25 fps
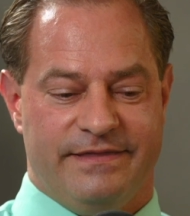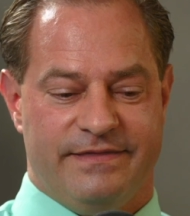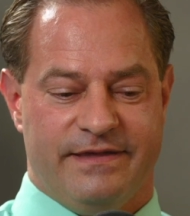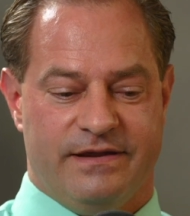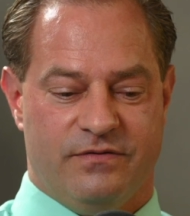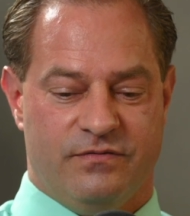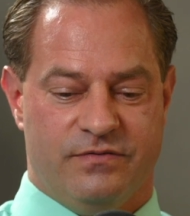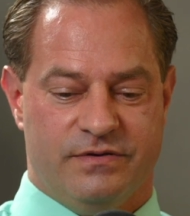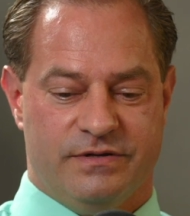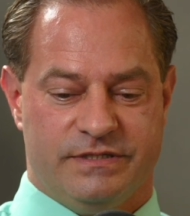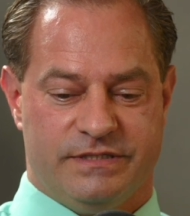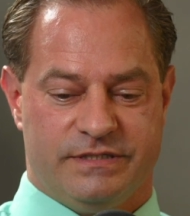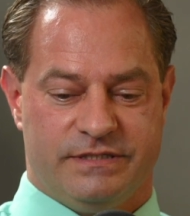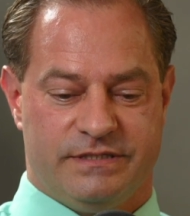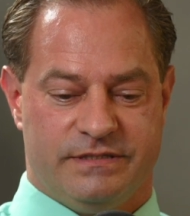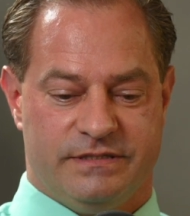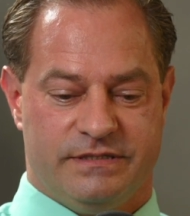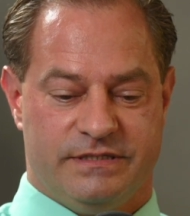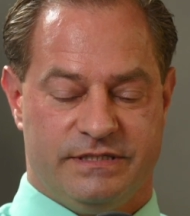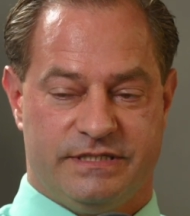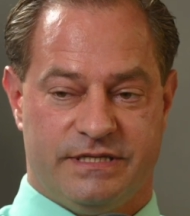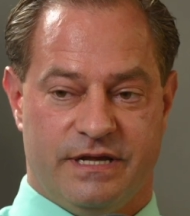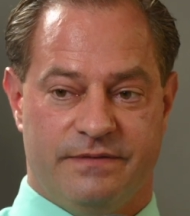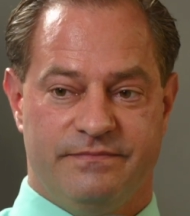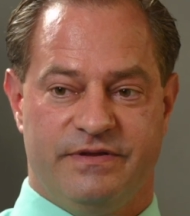There was
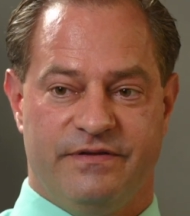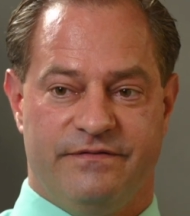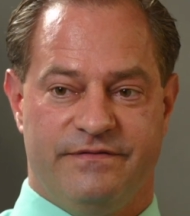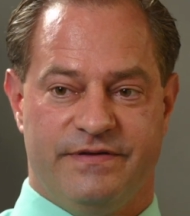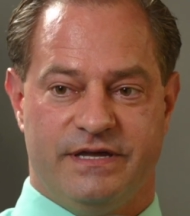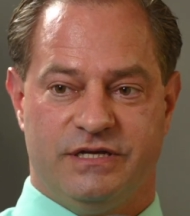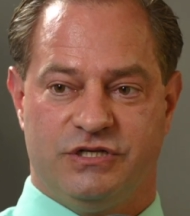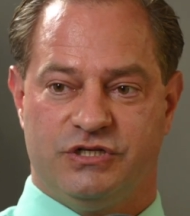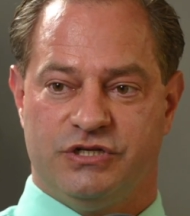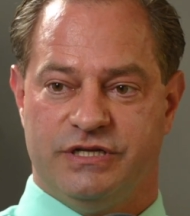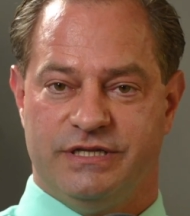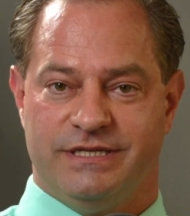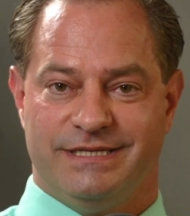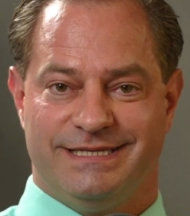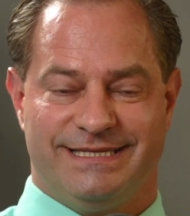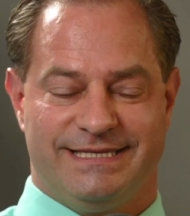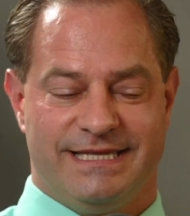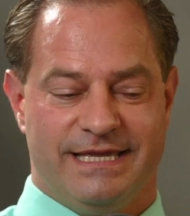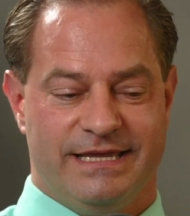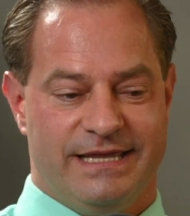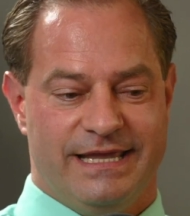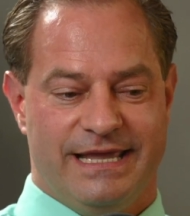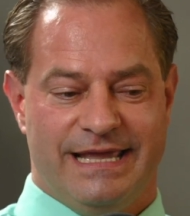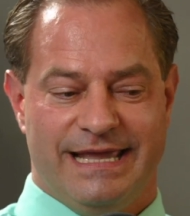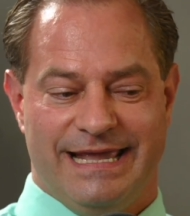
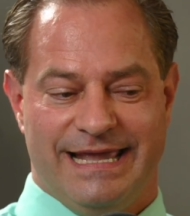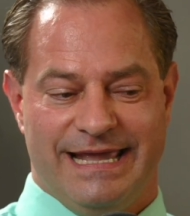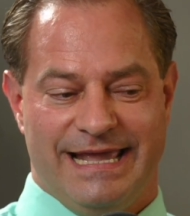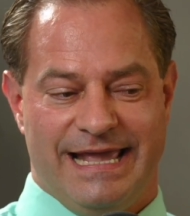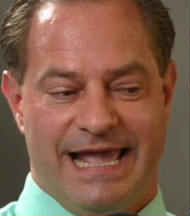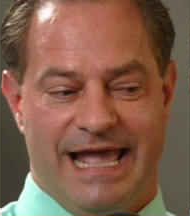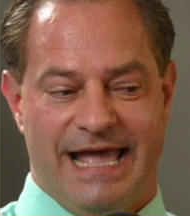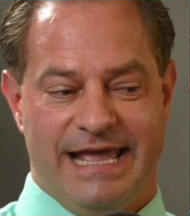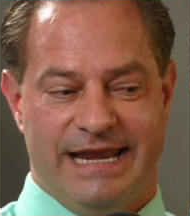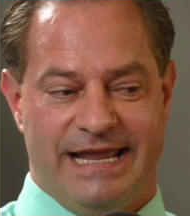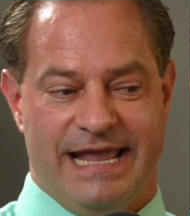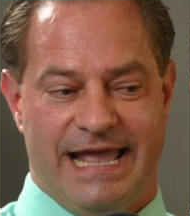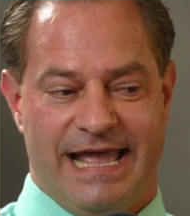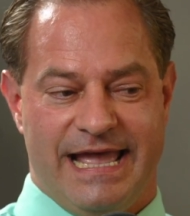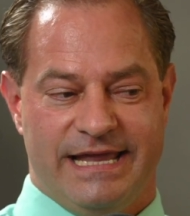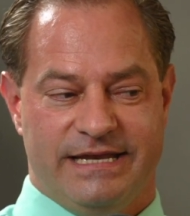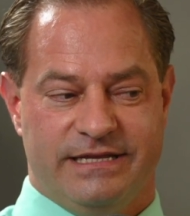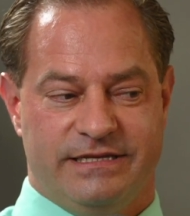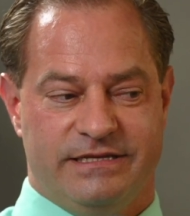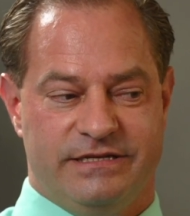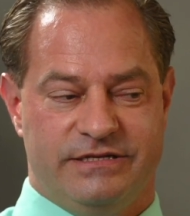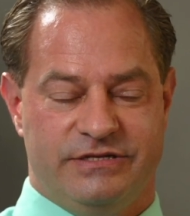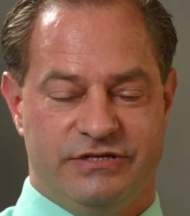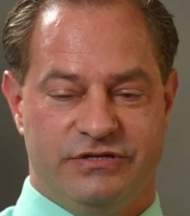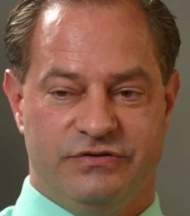subdivisions, and it had
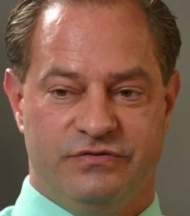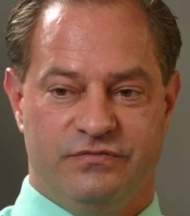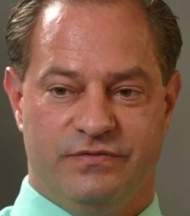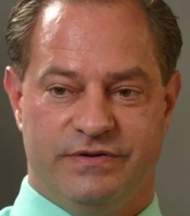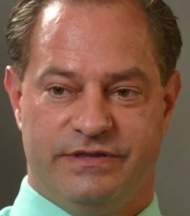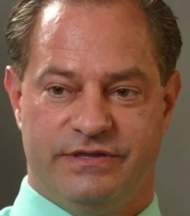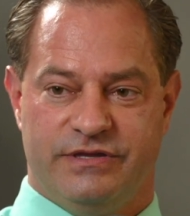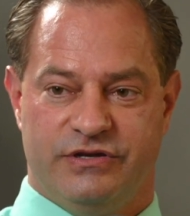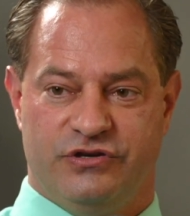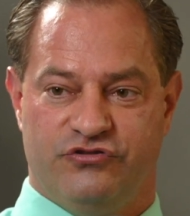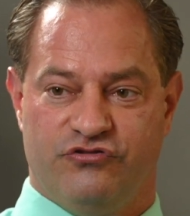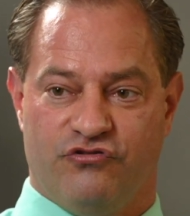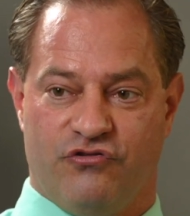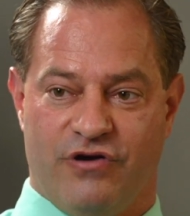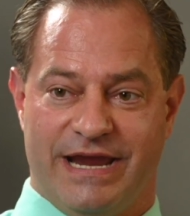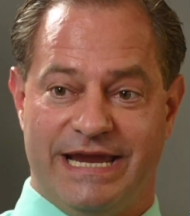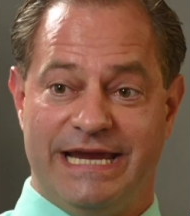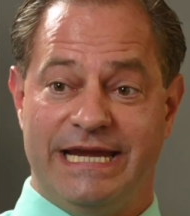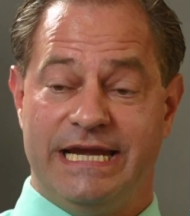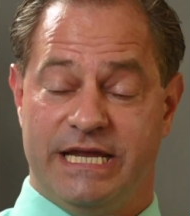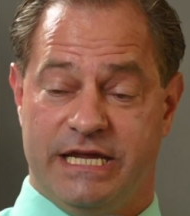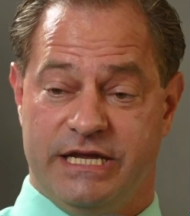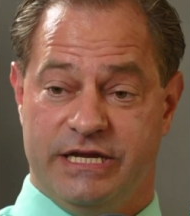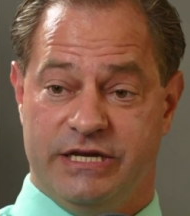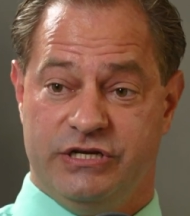to do with the
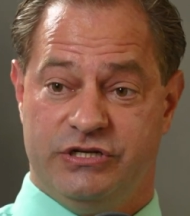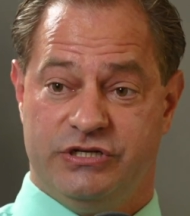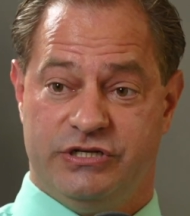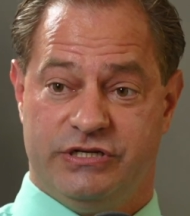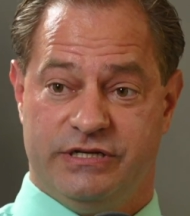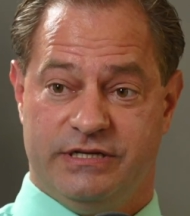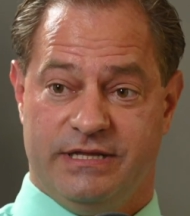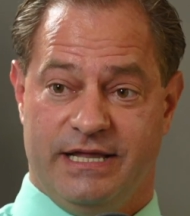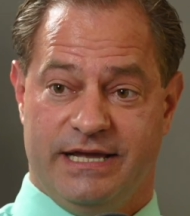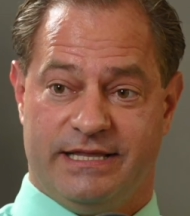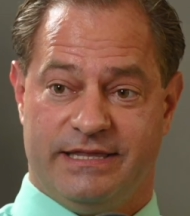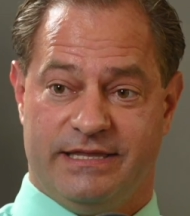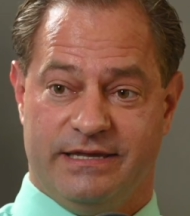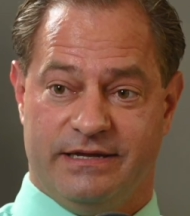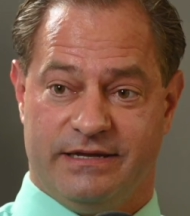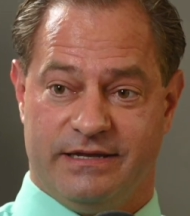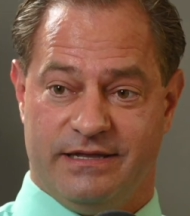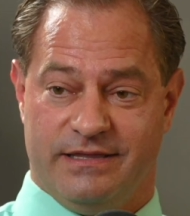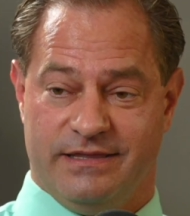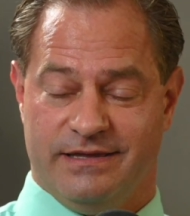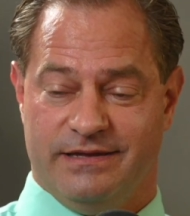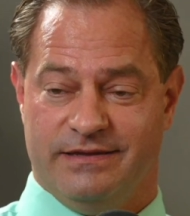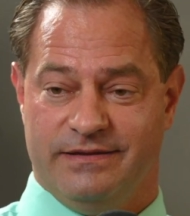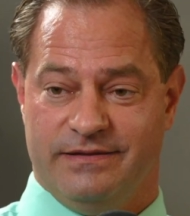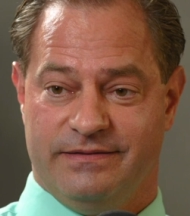drainage, like
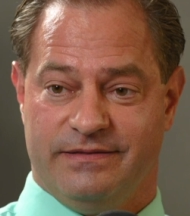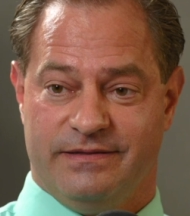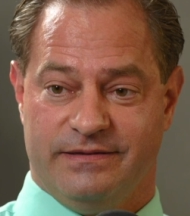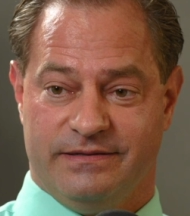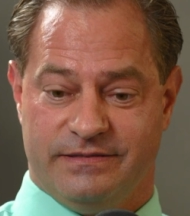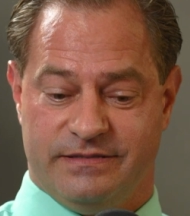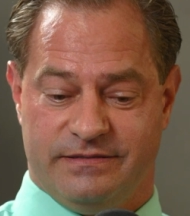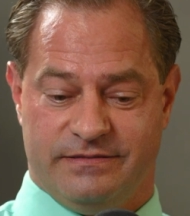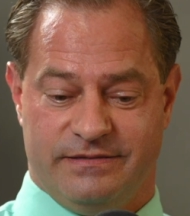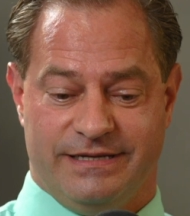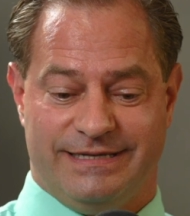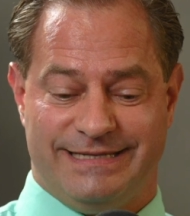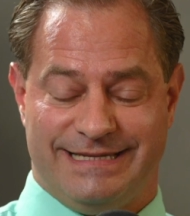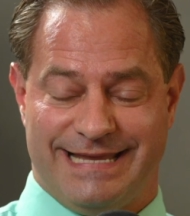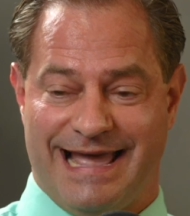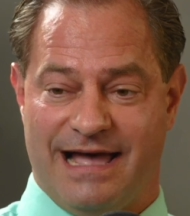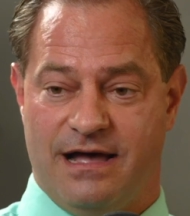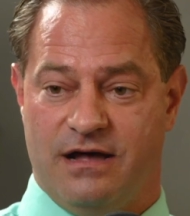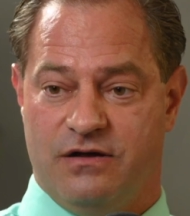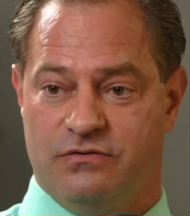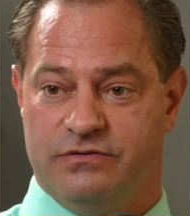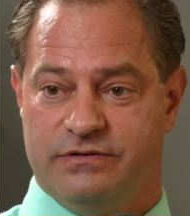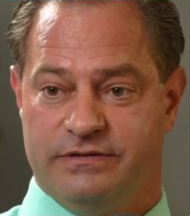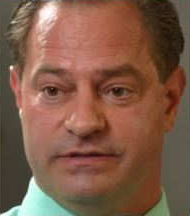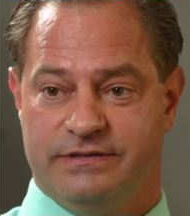the
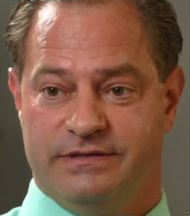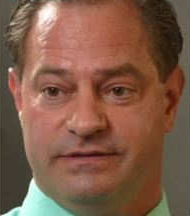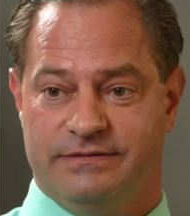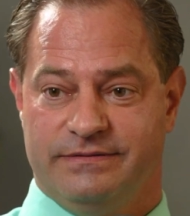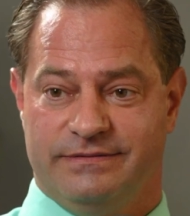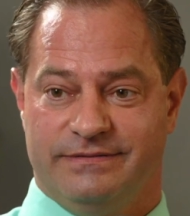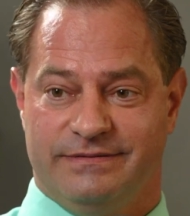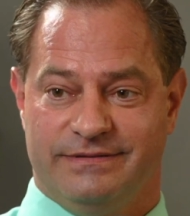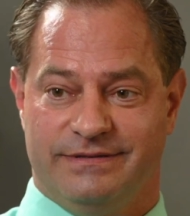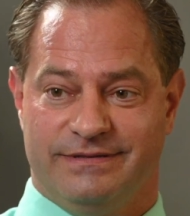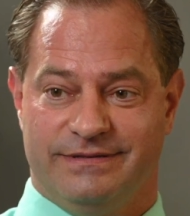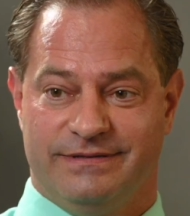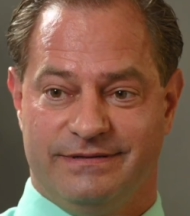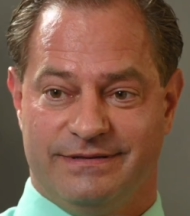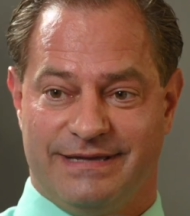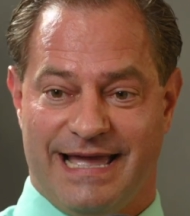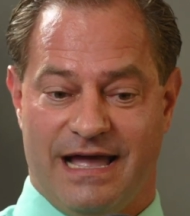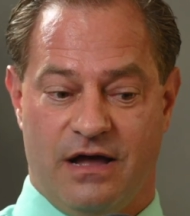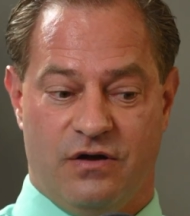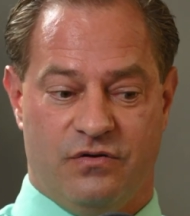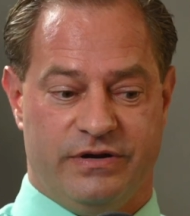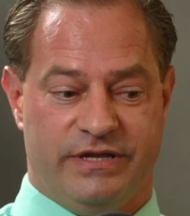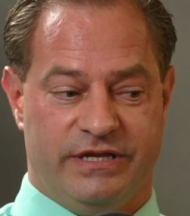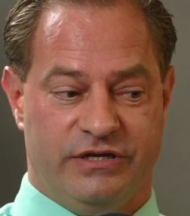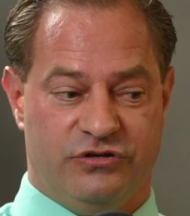town and the
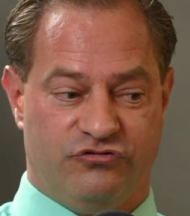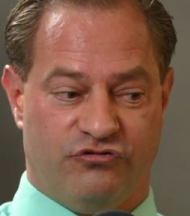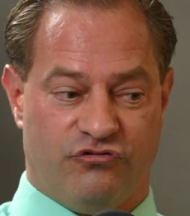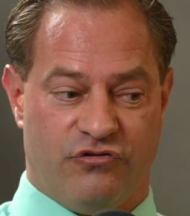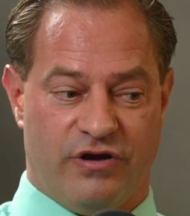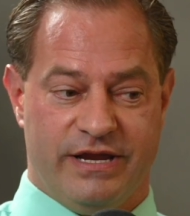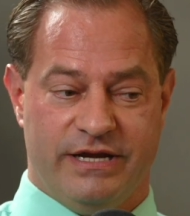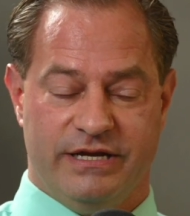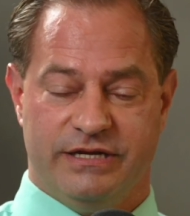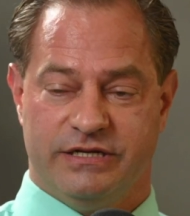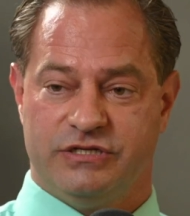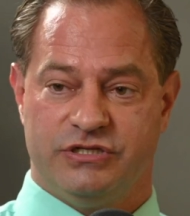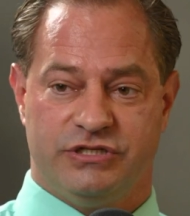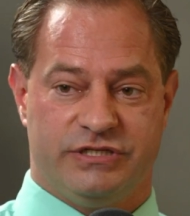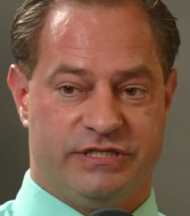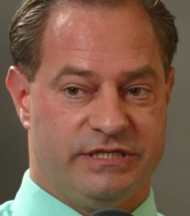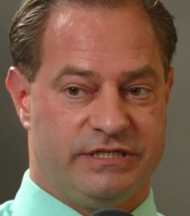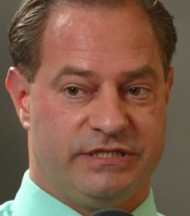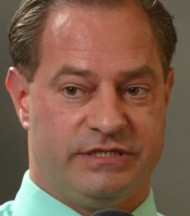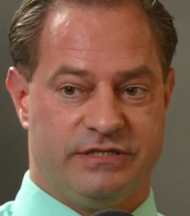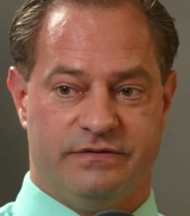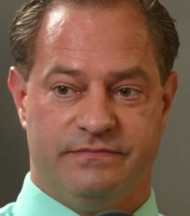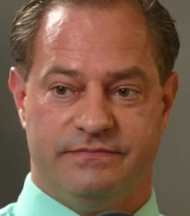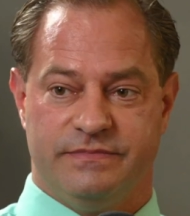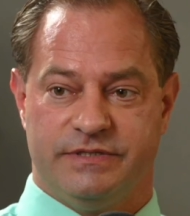county drainage
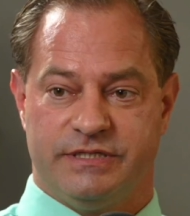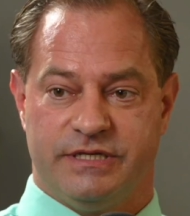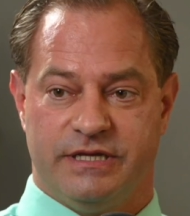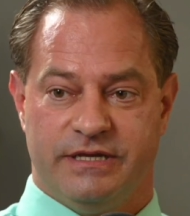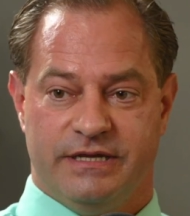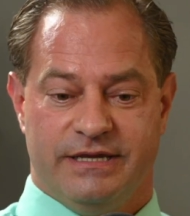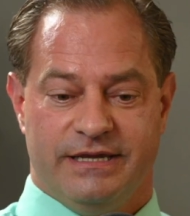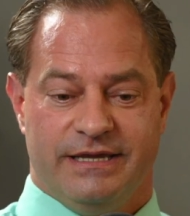systems,